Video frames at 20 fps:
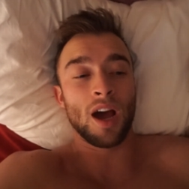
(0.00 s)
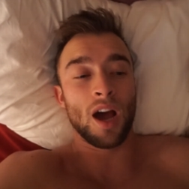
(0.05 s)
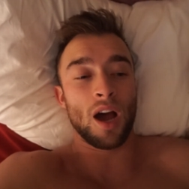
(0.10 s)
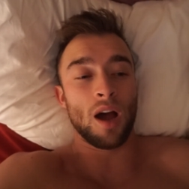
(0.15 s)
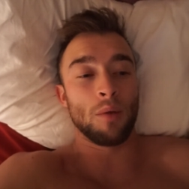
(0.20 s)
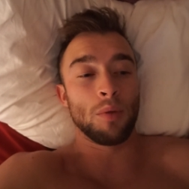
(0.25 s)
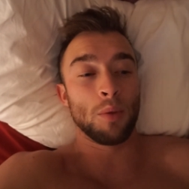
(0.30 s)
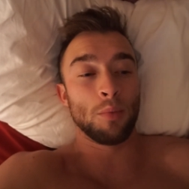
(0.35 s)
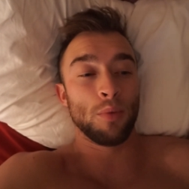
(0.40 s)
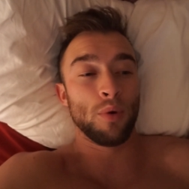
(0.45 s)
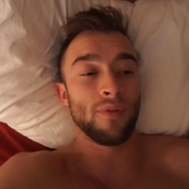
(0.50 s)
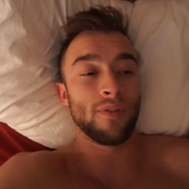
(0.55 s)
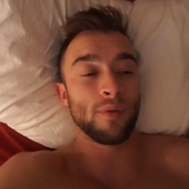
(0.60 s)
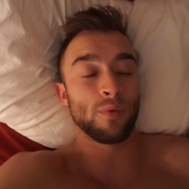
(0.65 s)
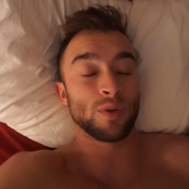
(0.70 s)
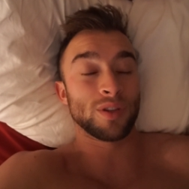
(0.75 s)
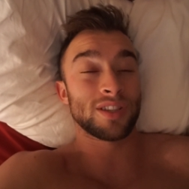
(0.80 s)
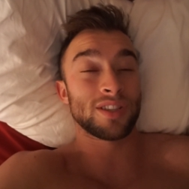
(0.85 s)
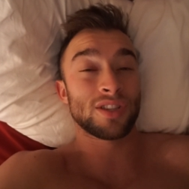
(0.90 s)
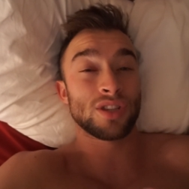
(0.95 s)
Um, the movie
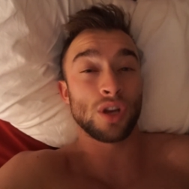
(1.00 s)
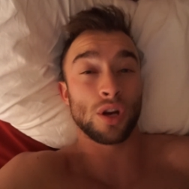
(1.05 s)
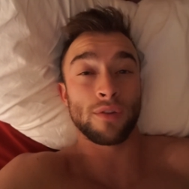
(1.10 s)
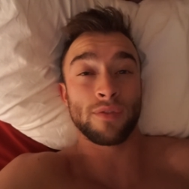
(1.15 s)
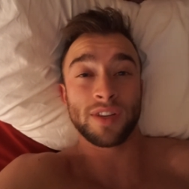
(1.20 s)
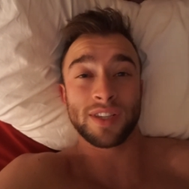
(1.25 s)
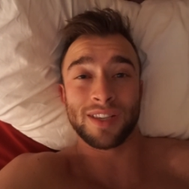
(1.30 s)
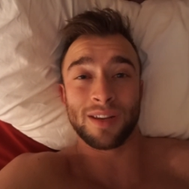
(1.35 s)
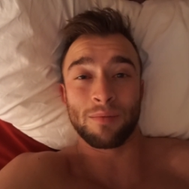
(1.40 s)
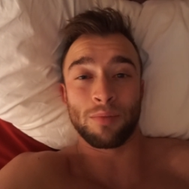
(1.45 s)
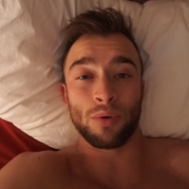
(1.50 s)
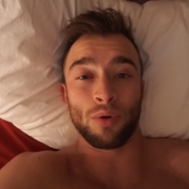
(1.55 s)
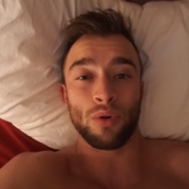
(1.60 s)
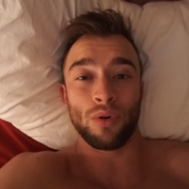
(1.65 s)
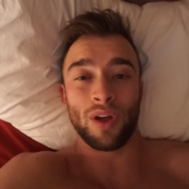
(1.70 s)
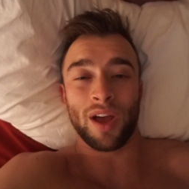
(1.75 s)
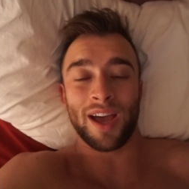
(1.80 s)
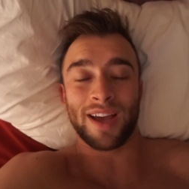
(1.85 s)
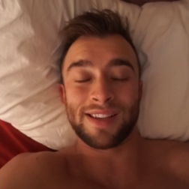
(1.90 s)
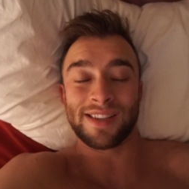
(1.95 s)
was
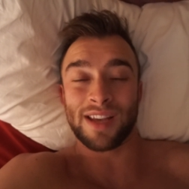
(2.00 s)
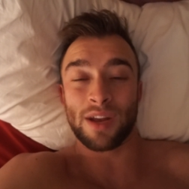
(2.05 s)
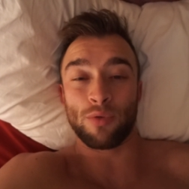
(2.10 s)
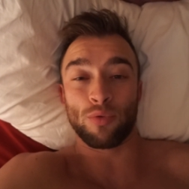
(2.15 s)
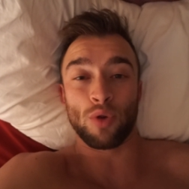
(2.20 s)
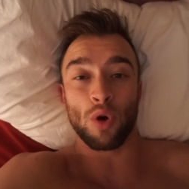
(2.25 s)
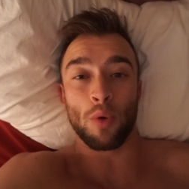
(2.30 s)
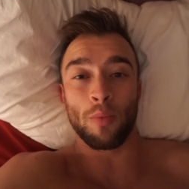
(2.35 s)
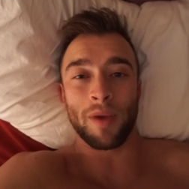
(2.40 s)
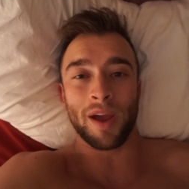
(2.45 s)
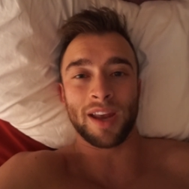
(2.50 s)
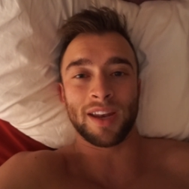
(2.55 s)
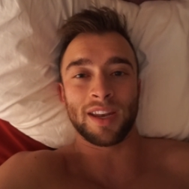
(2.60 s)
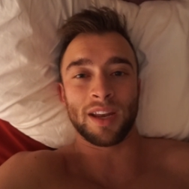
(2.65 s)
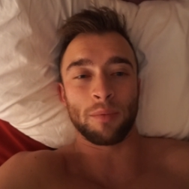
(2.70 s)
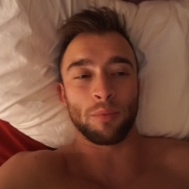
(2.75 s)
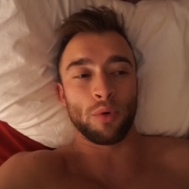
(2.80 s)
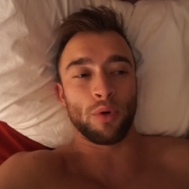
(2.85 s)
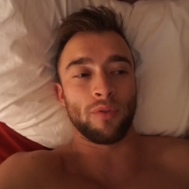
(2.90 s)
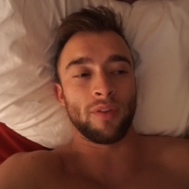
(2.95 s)
serviceable as a
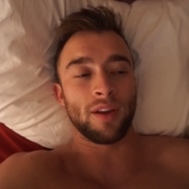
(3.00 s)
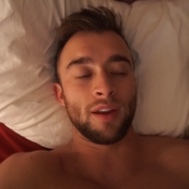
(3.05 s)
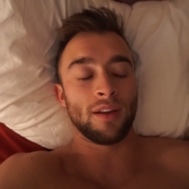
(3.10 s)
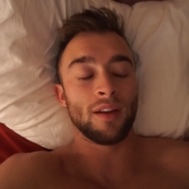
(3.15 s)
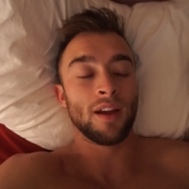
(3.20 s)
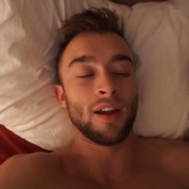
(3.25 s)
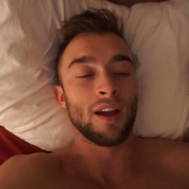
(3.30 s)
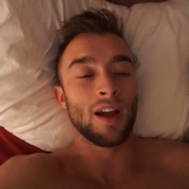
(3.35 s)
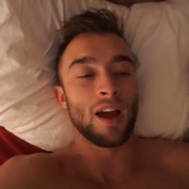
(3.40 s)
romantic movie.